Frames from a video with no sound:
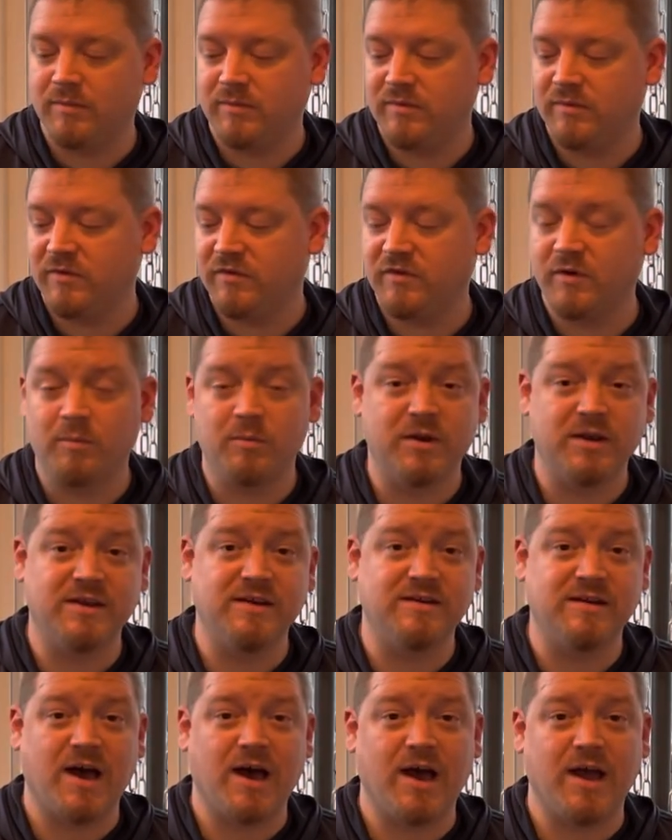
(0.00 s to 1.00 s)
Somebody
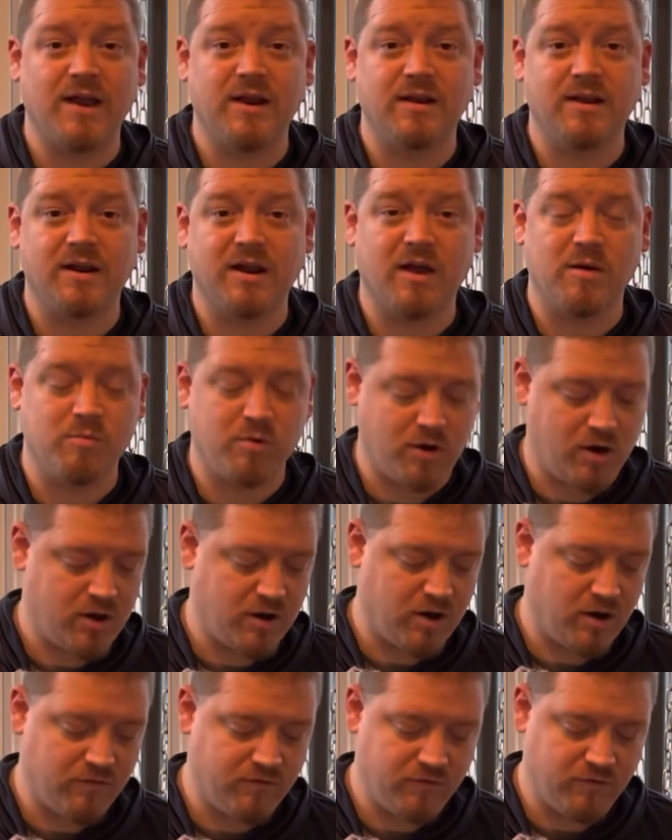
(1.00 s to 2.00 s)
died, and I bought
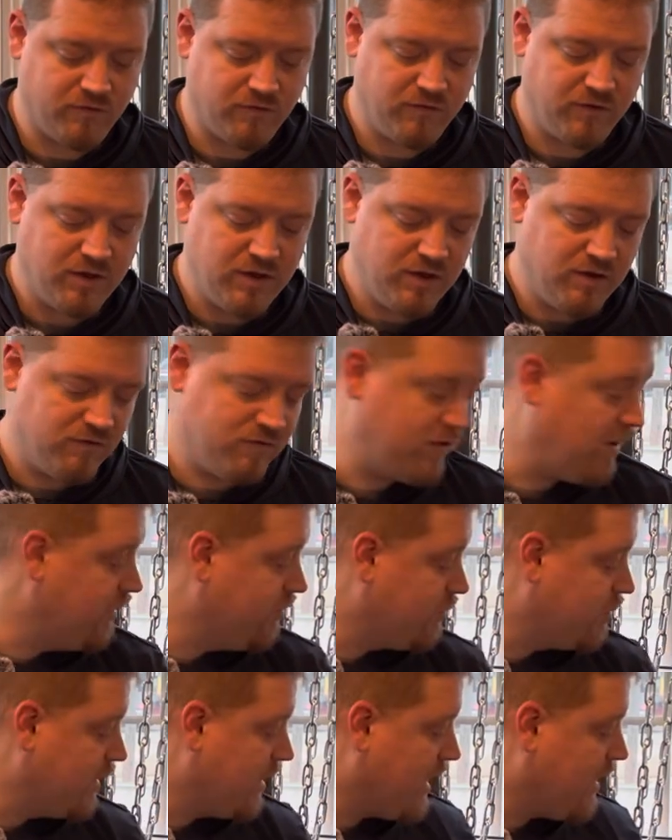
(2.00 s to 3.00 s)
off of
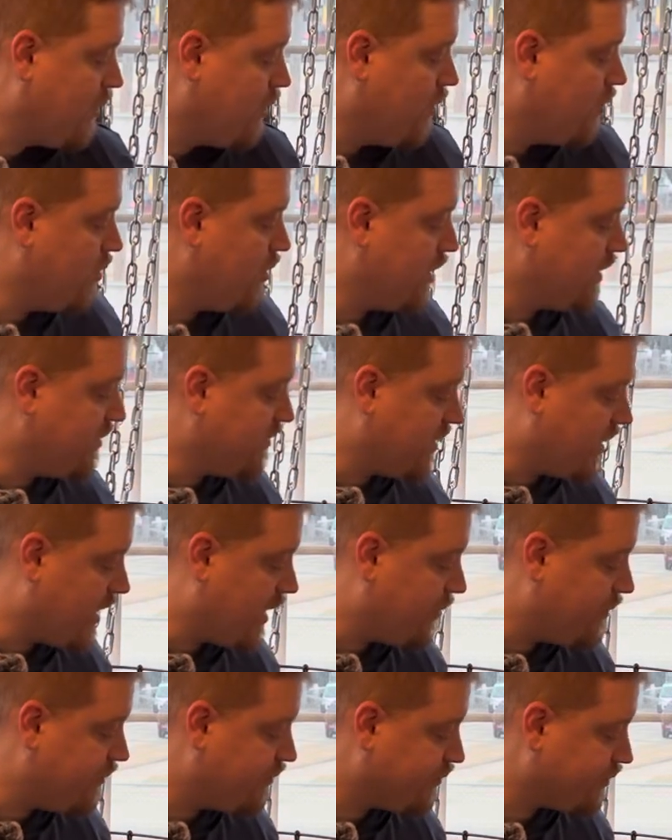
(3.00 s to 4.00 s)
Facebook at one point in
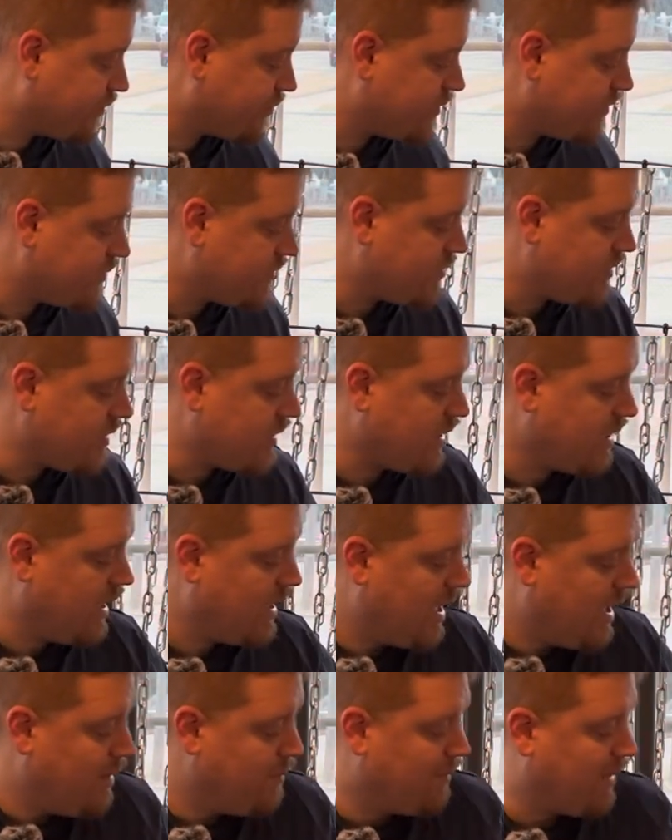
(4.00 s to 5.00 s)
time.
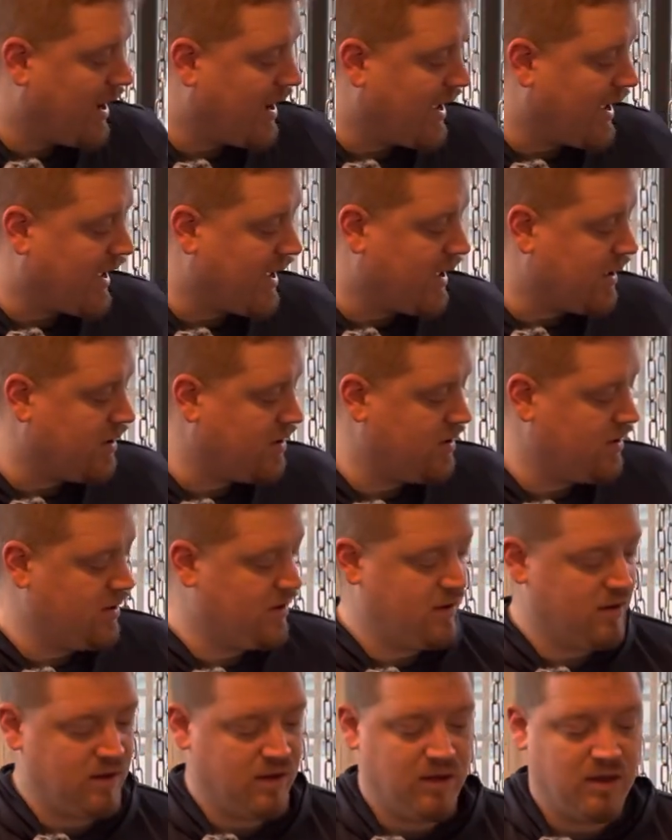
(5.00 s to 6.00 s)
My
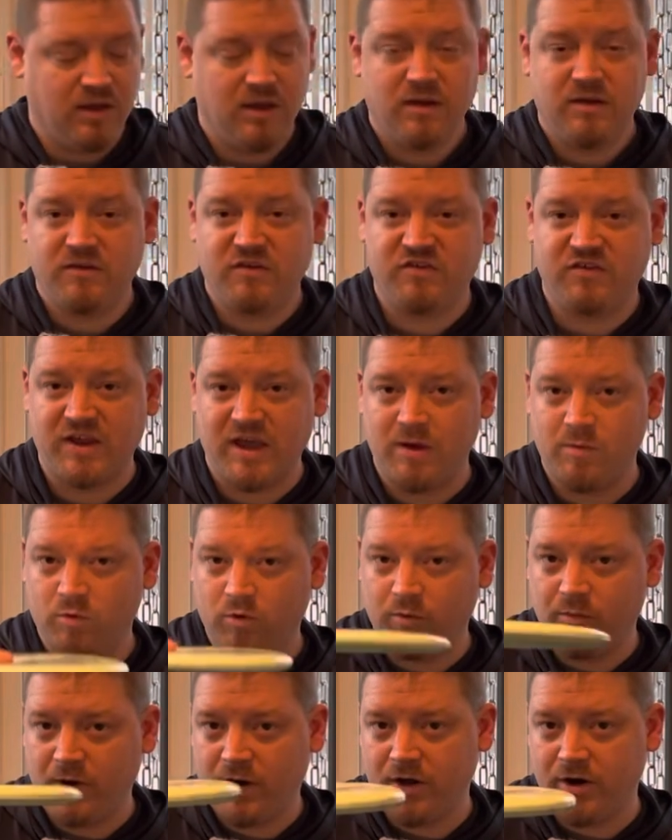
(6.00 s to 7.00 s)
stable
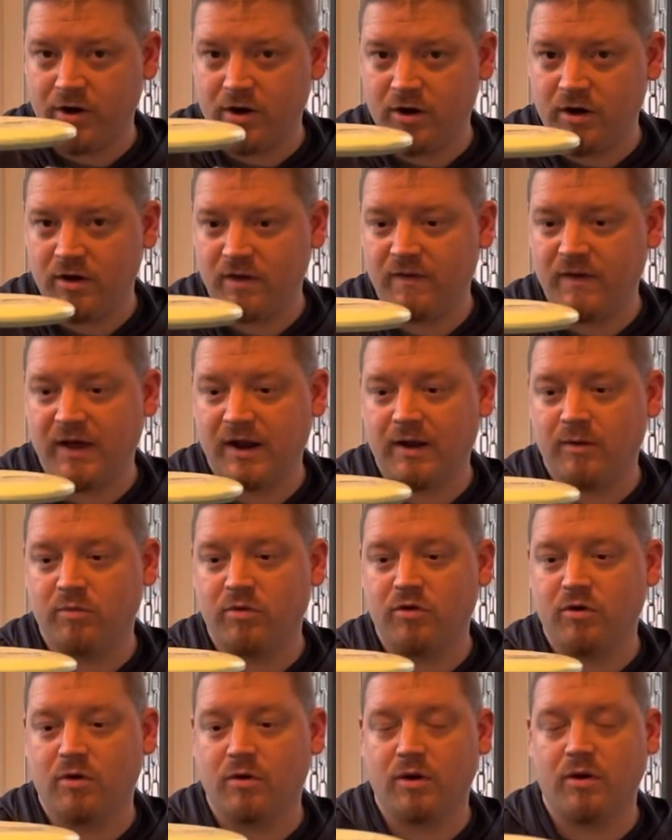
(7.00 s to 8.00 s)
putter that I'm
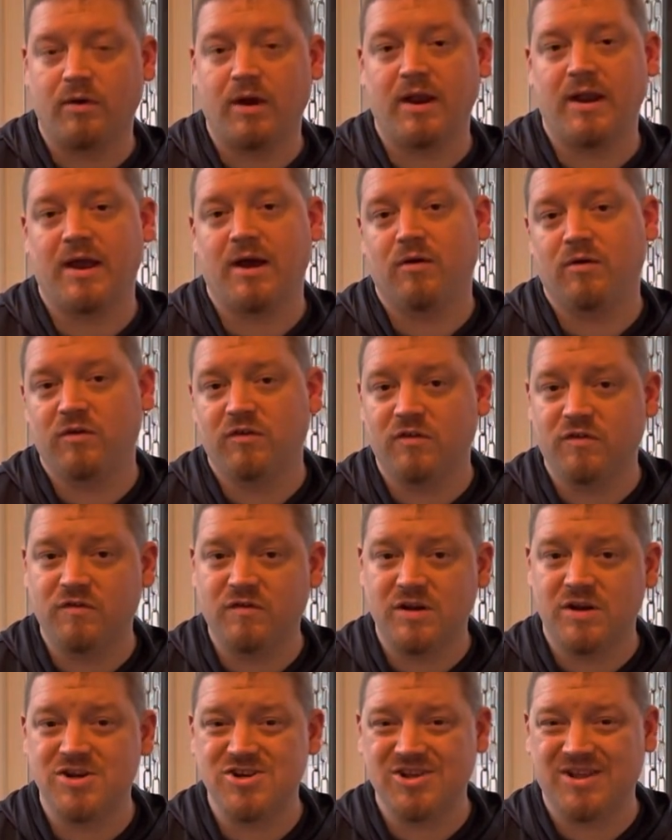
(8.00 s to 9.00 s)
throwing right now is a
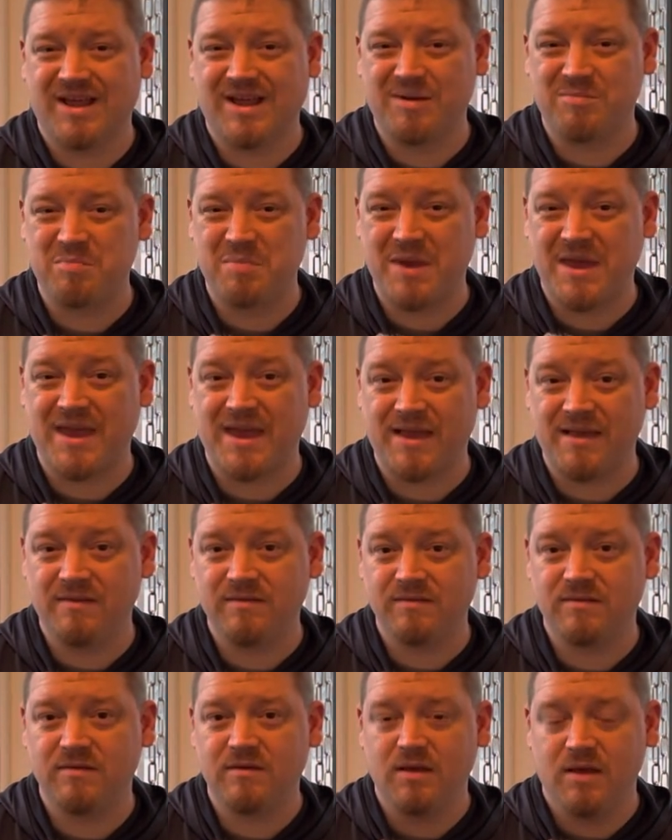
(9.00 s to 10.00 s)
Finish Line
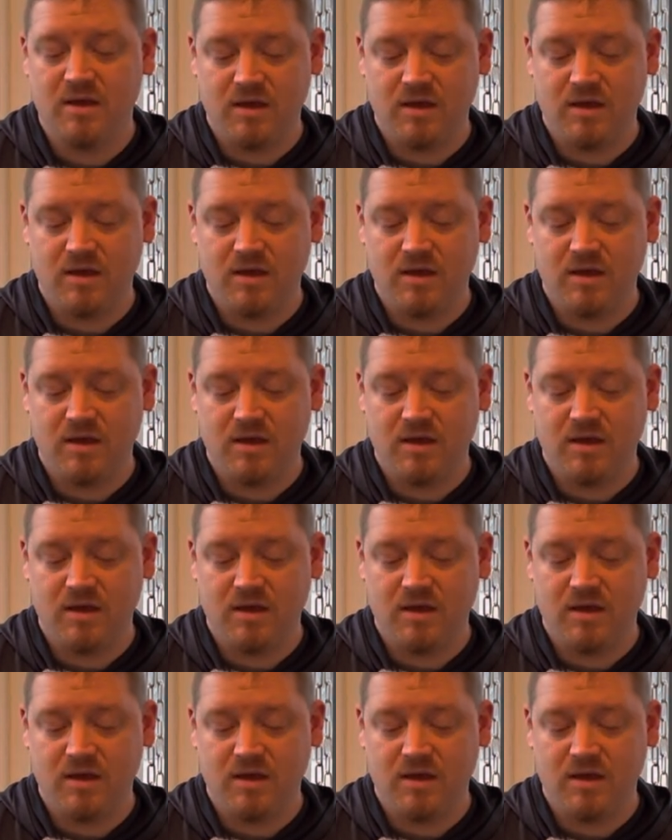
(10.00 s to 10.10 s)
Pace.